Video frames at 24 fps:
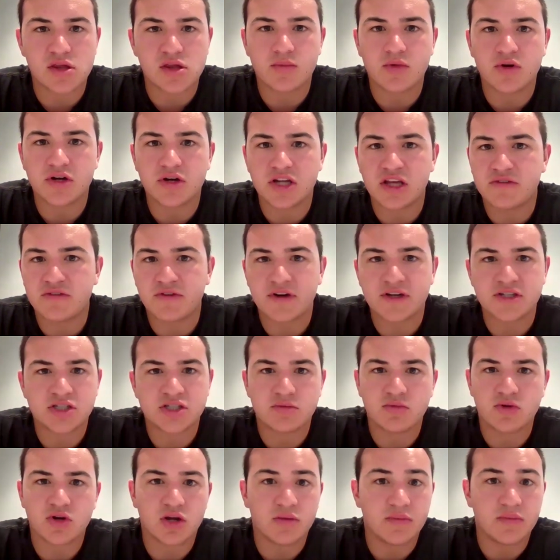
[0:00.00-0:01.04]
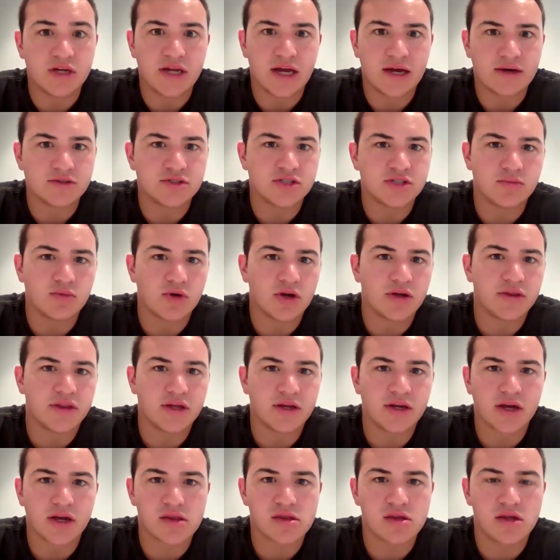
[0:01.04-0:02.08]
summer. DeFi summer could be DAO summer. I think
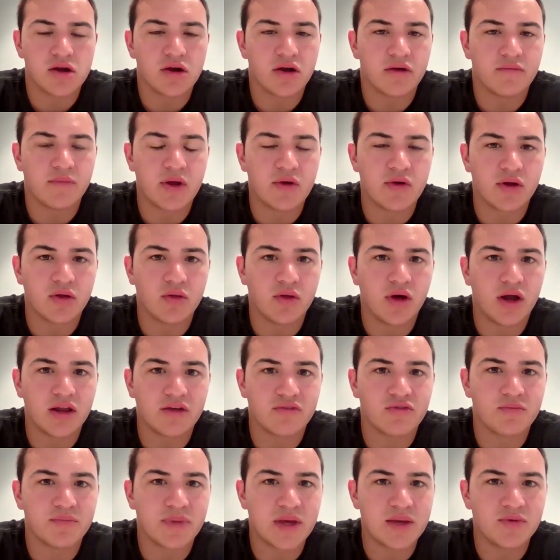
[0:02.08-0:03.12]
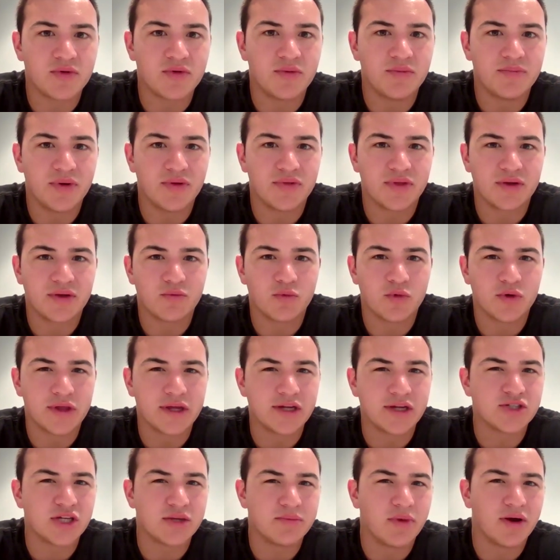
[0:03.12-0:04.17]
next year I'm hearing a lot of people building really
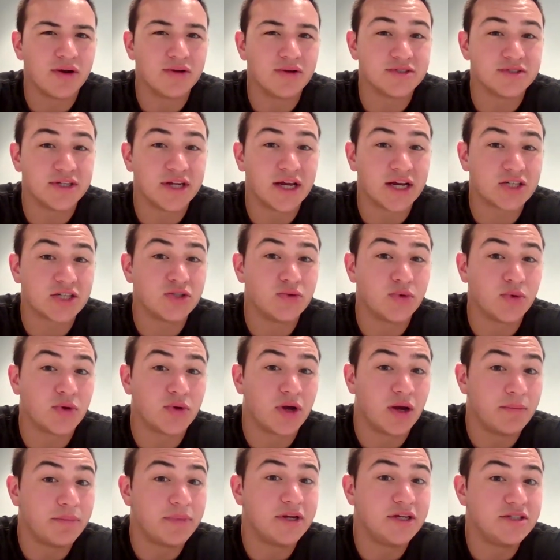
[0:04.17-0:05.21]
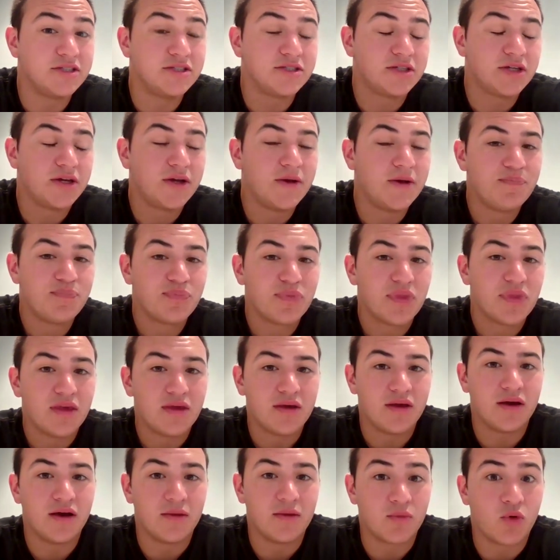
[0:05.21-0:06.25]
interesting models in actual companies,
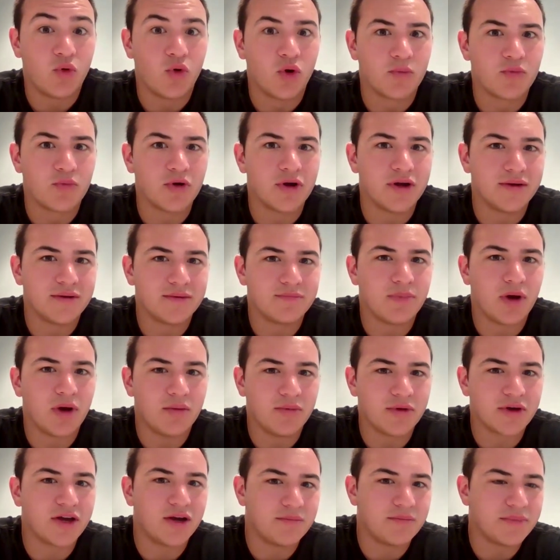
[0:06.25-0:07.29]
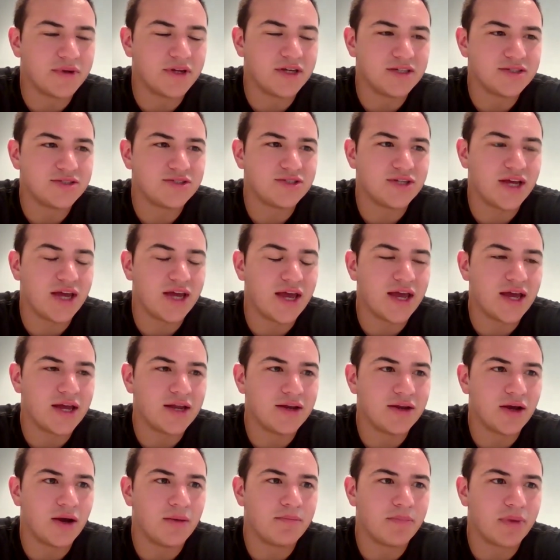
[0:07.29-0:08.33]
corporate, public companies.
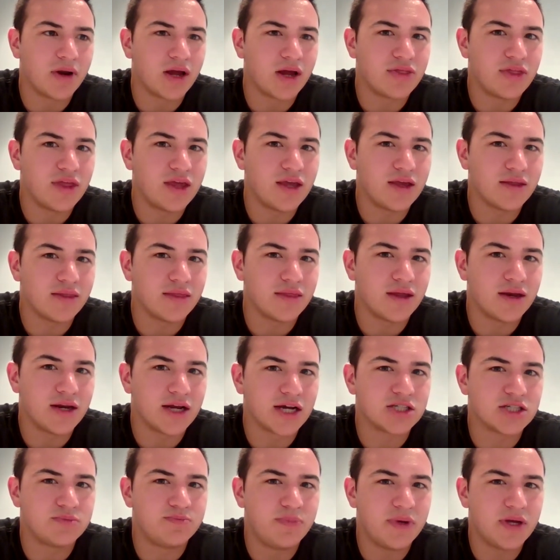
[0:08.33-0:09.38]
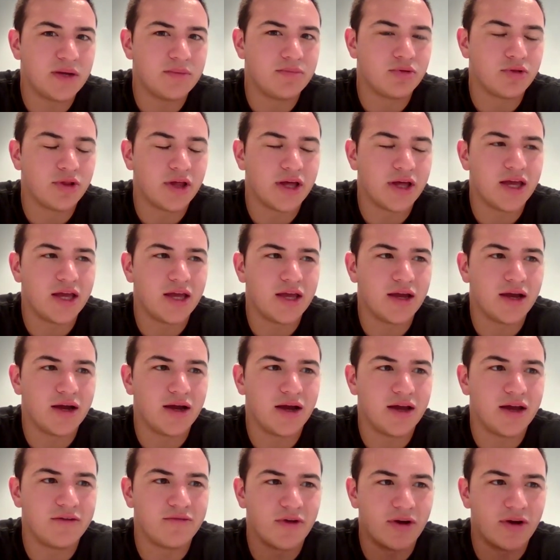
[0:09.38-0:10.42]
But I think the next big play,
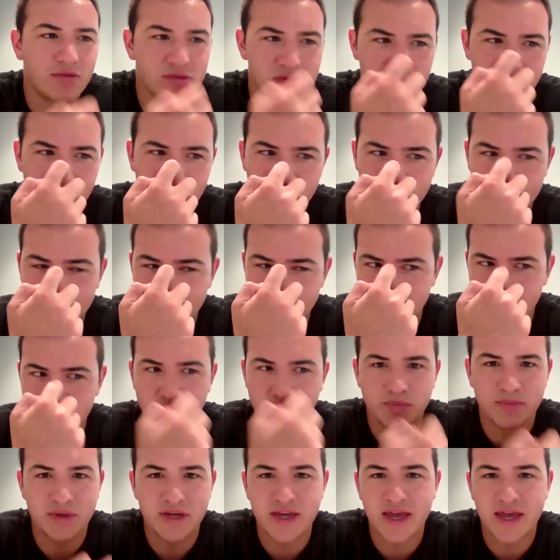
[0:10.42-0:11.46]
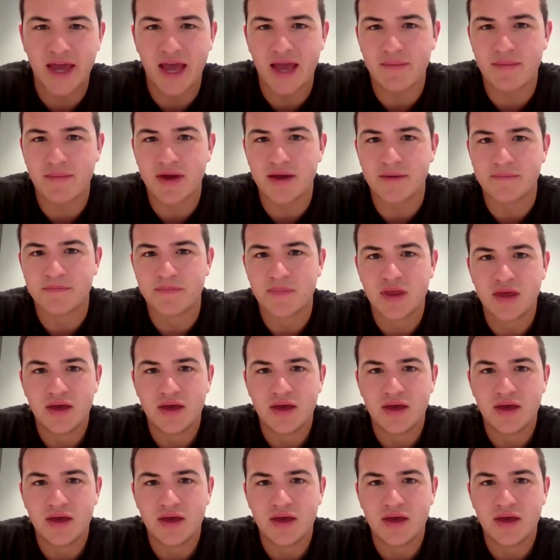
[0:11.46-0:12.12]
if I was going to do research, would be gaming.